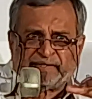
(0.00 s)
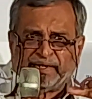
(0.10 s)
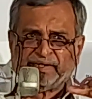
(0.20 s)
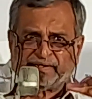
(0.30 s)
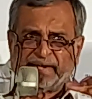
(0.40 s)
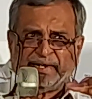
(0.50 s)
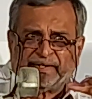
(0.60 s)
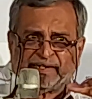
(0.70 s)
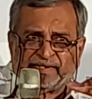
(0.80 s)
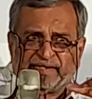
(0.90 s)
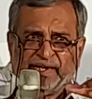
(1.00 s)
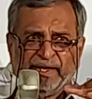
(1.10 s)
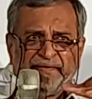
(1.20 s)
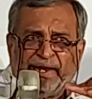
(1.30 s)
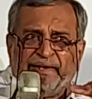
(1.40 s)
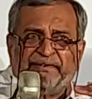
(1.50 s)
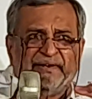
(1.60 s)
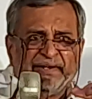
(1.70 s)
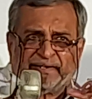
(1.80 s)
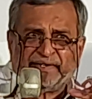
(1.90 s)
in status than
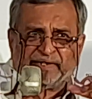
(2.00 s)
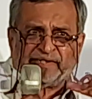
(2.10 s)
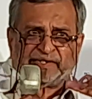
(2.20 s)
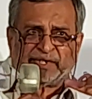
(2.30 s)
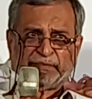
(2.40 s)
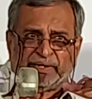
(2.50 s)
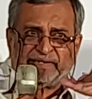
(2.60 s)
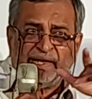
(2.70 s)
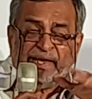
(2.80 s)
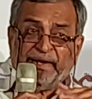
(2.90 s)
literary criticism is